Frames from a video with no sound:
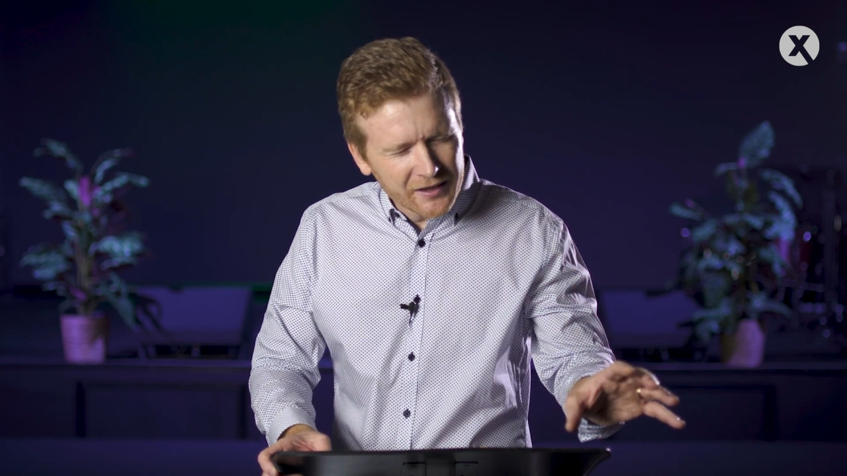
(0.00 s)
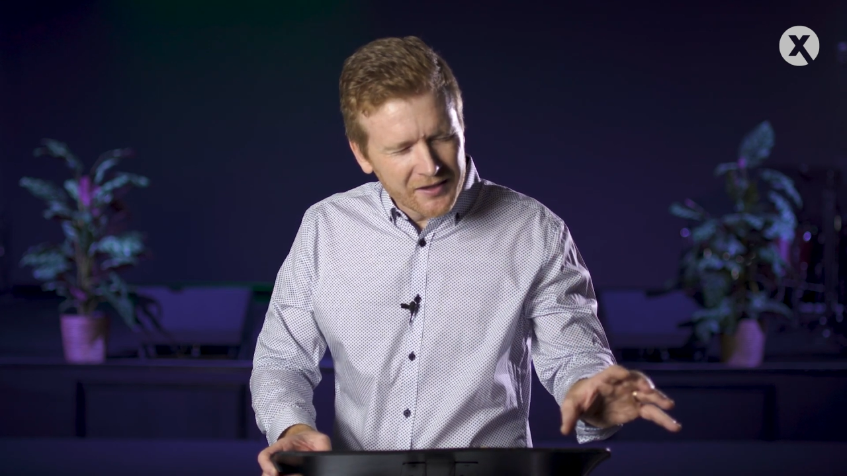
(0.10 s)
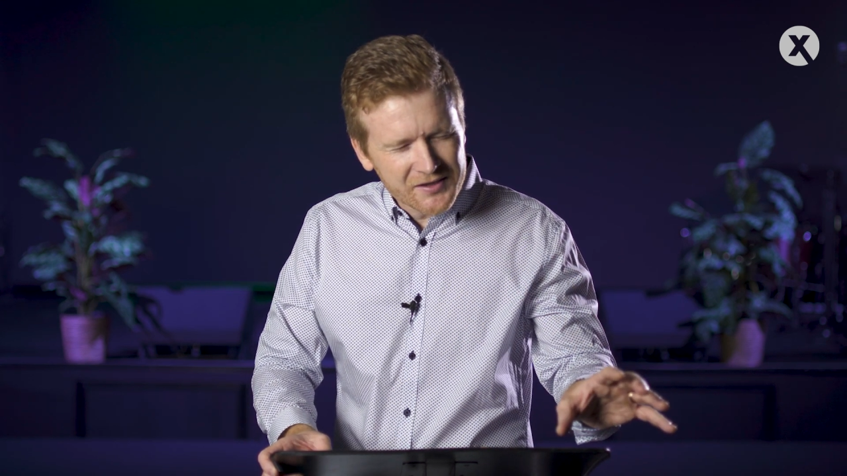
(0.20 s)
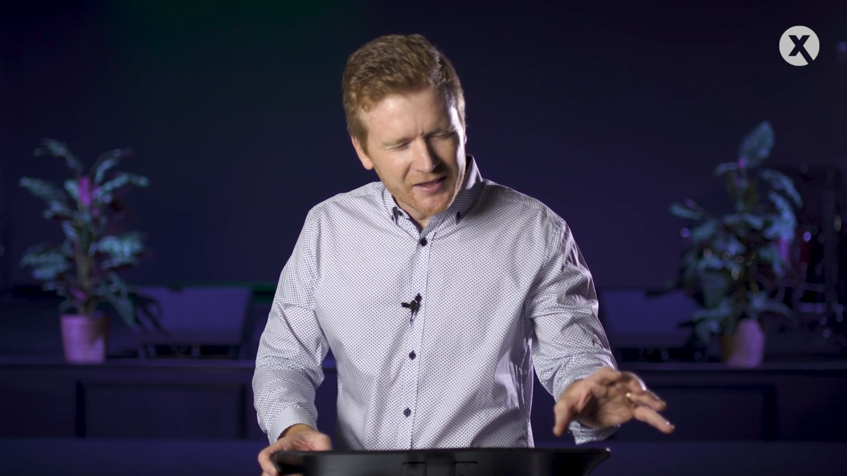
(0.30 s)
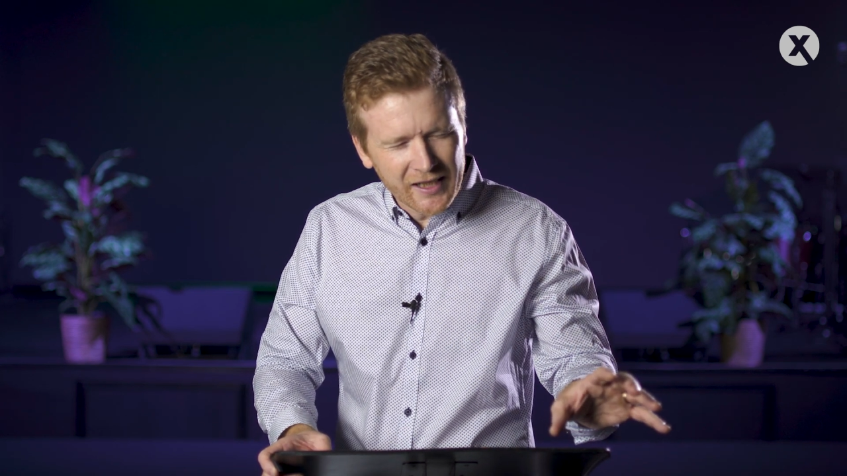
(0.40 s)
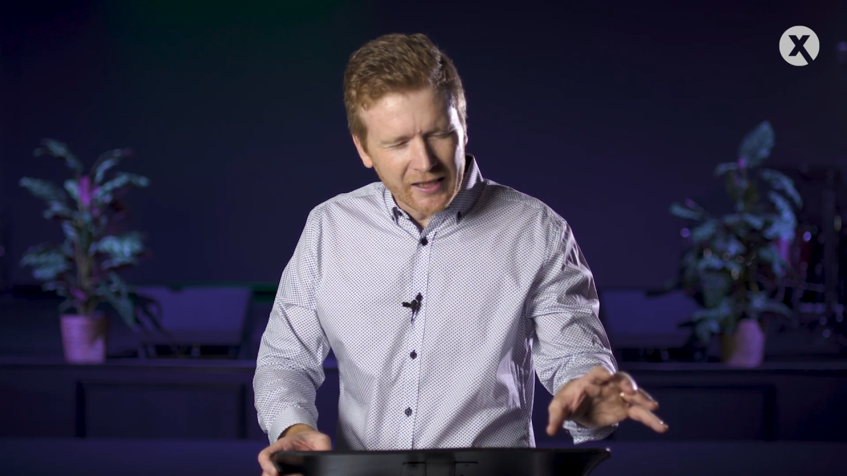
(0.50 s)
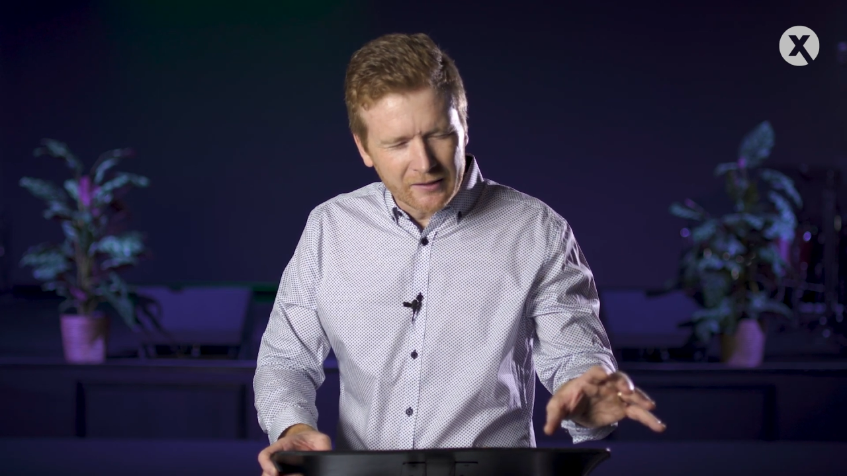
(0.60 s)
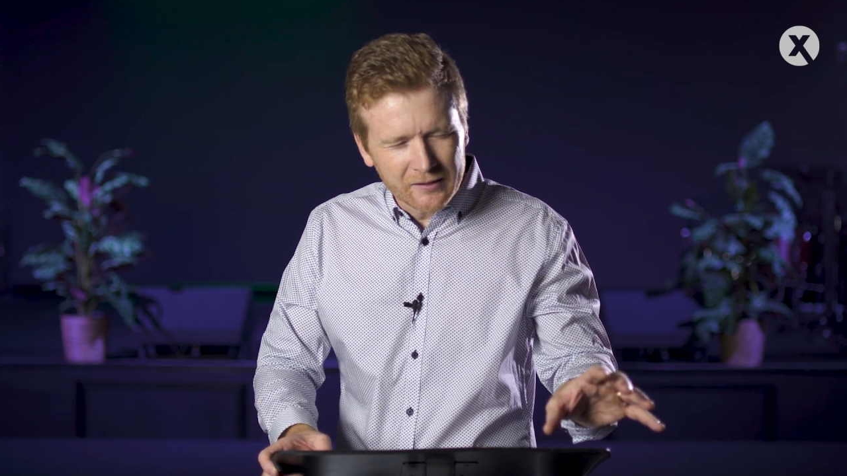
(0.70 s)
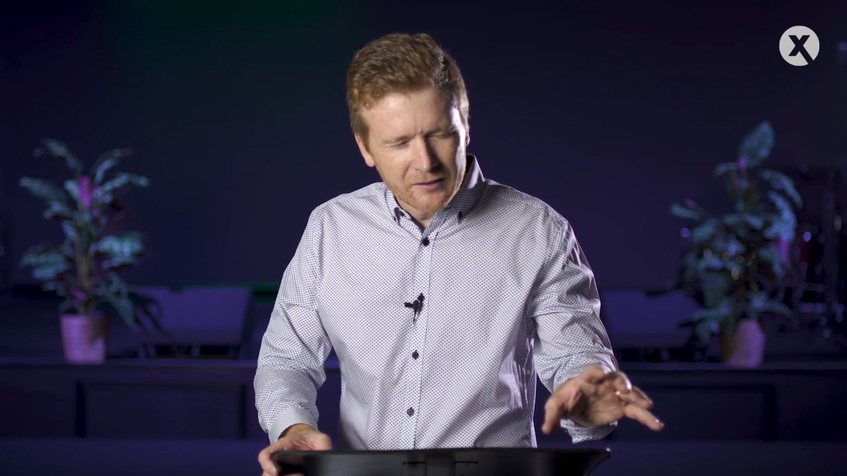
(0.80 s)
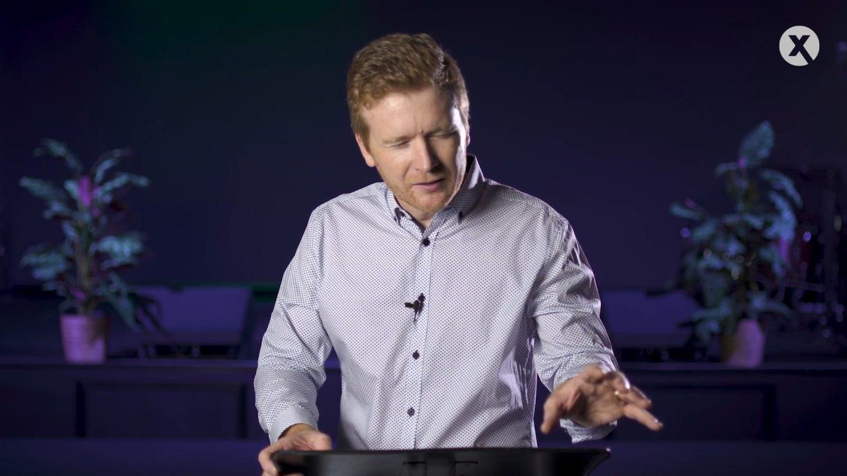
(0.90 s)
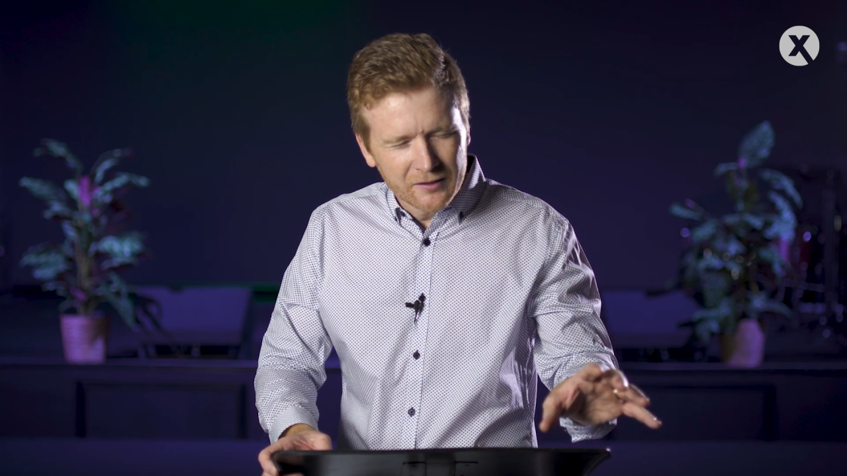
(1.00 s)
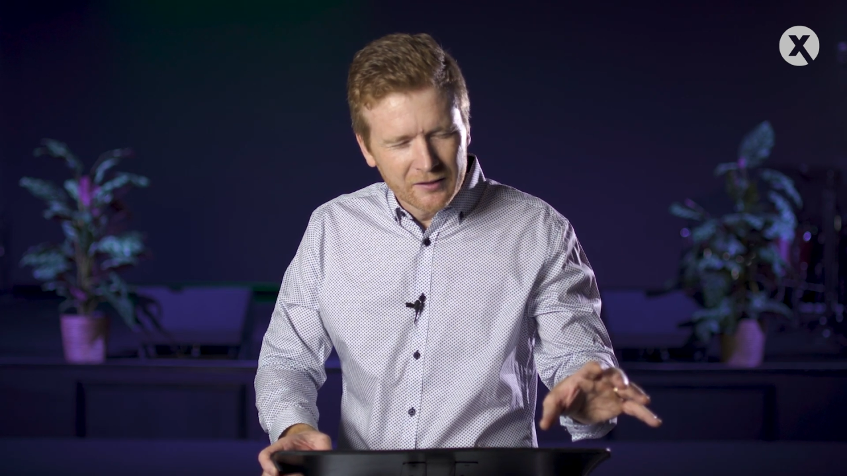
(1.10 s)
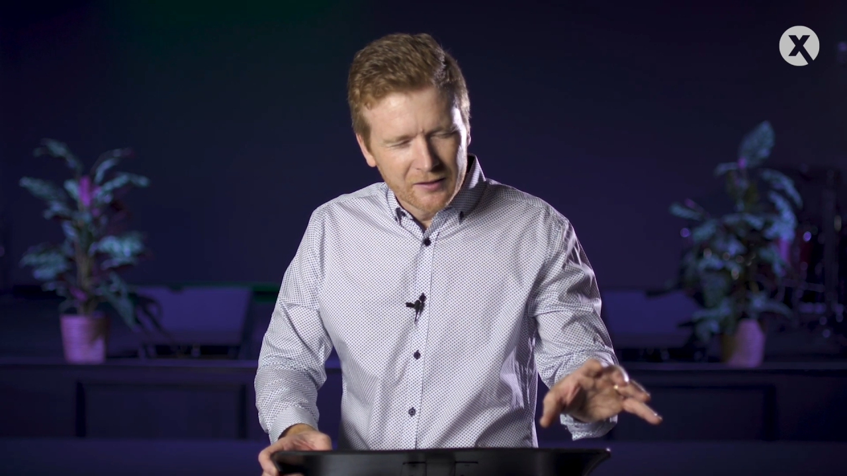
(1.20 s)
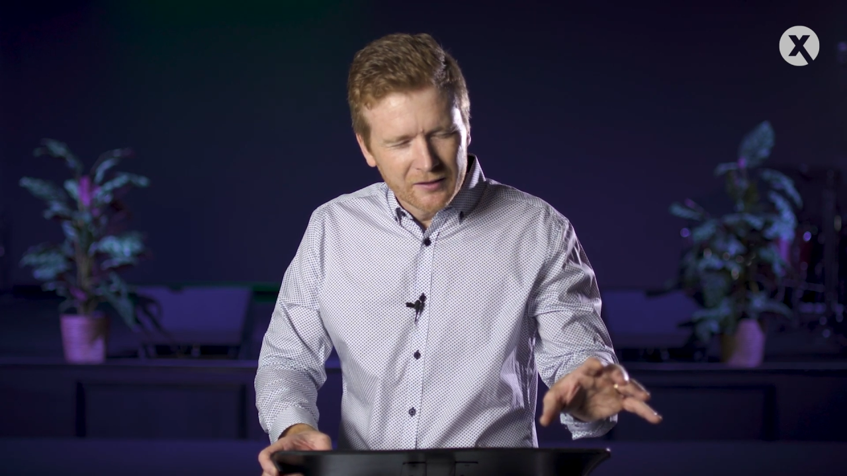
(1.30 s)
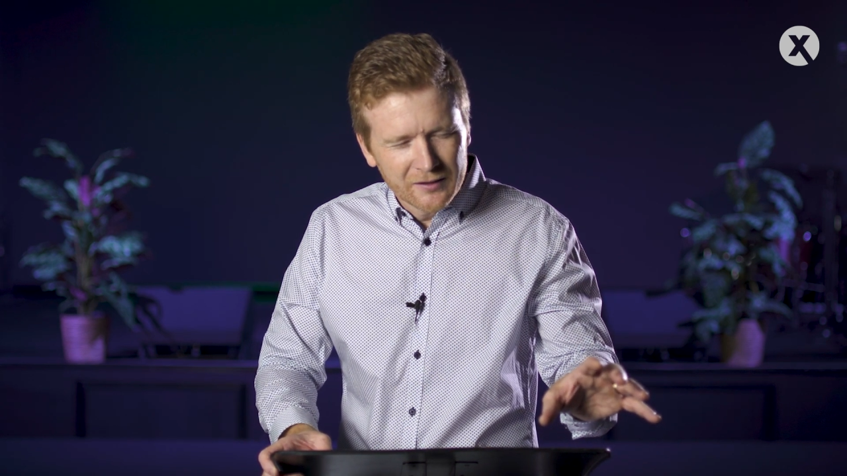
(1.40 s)
understand.
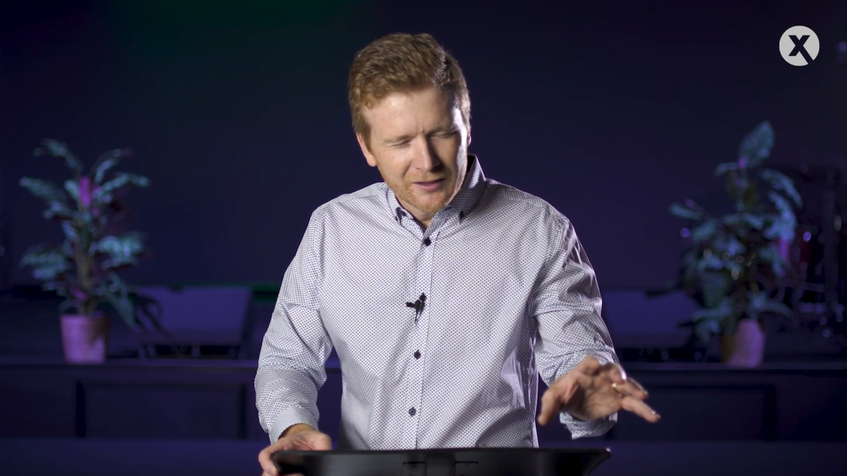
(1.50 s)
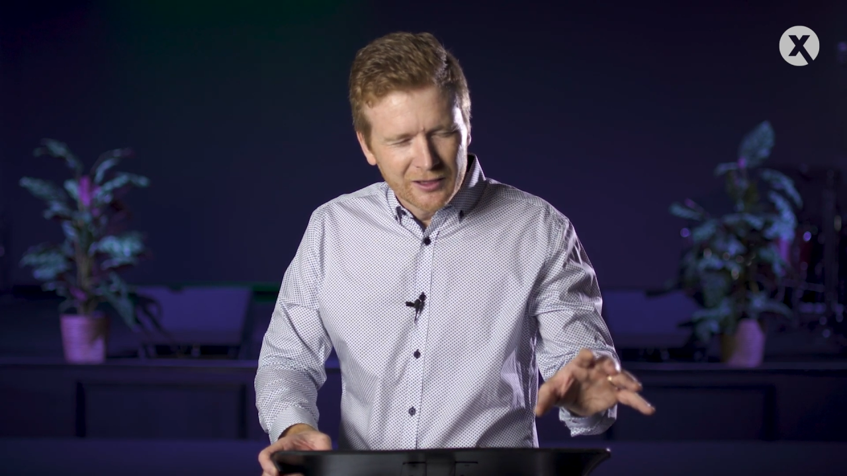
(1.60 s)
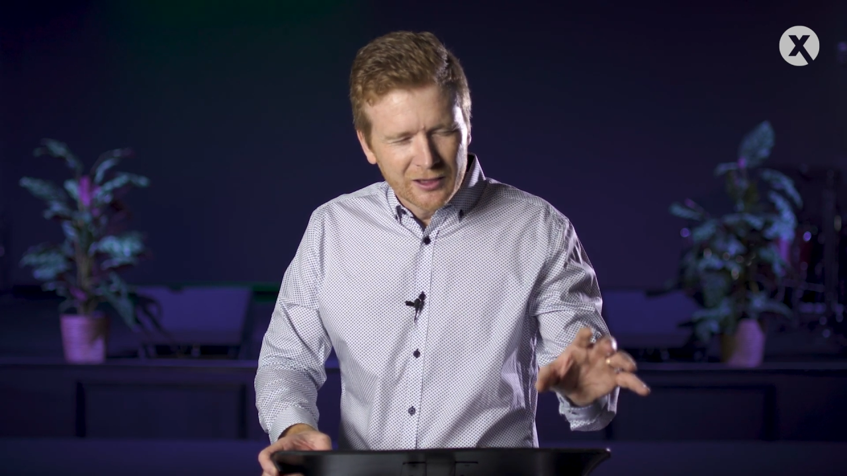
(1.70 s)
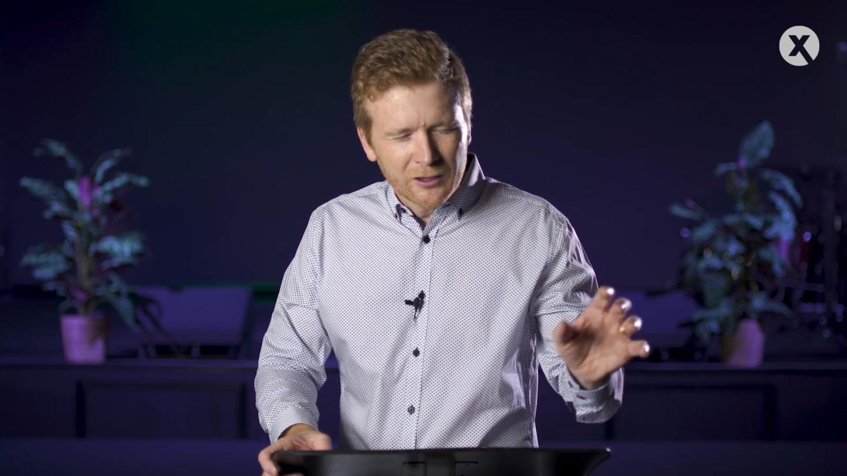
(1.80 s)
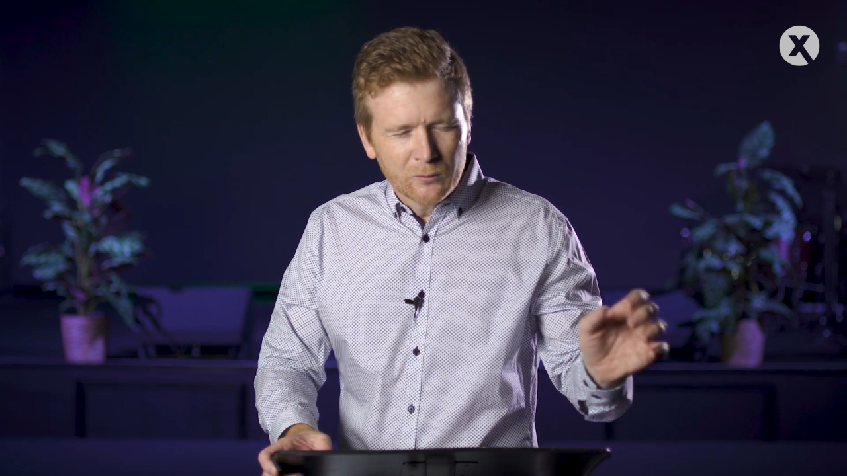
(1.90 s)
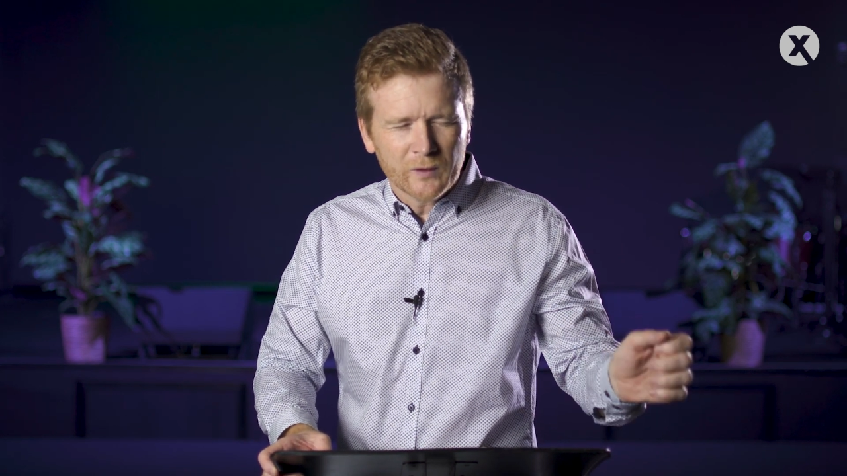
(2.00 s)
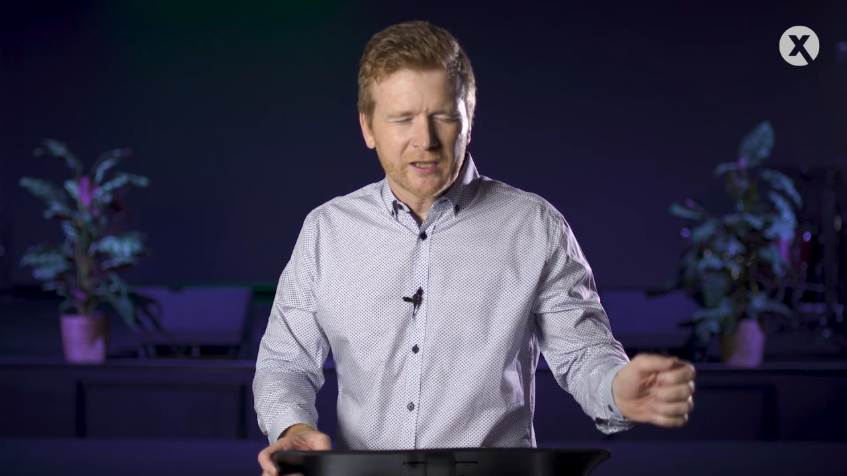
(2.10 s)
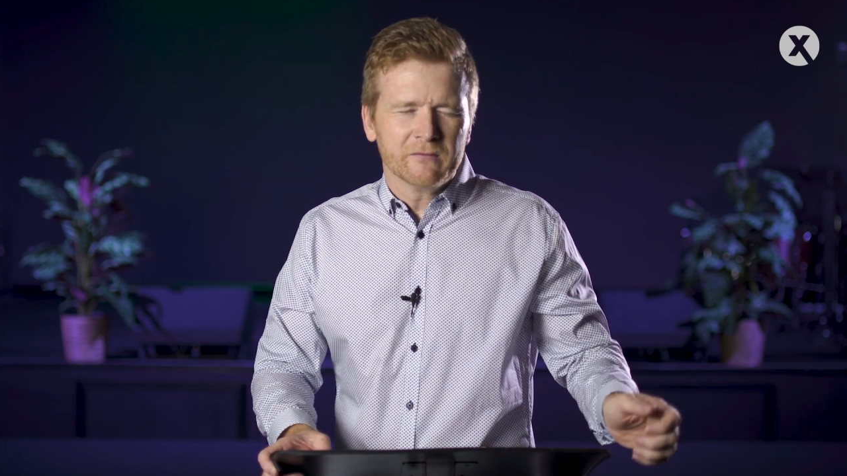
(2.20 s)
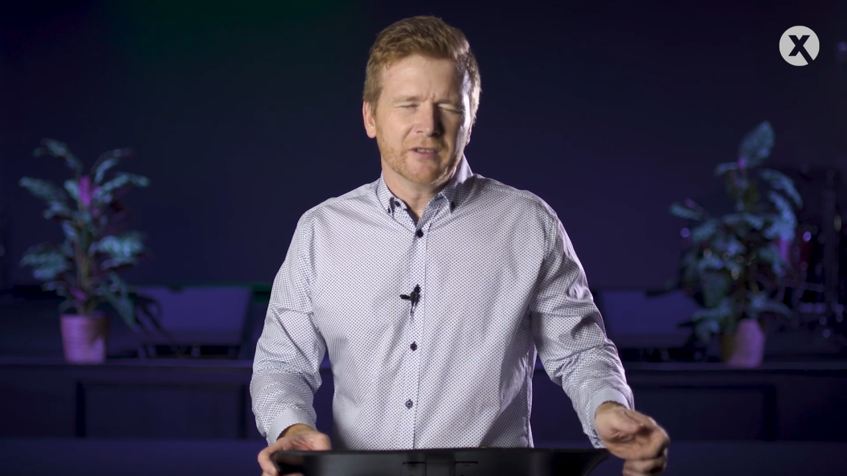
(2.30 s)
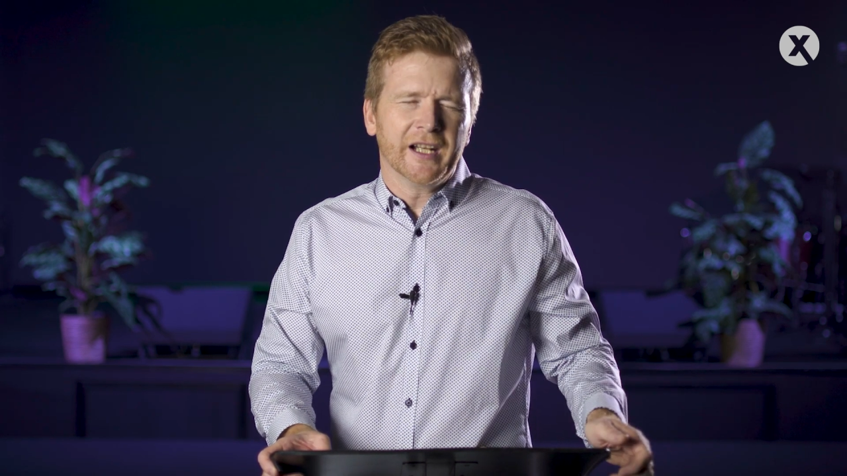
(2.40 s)
We can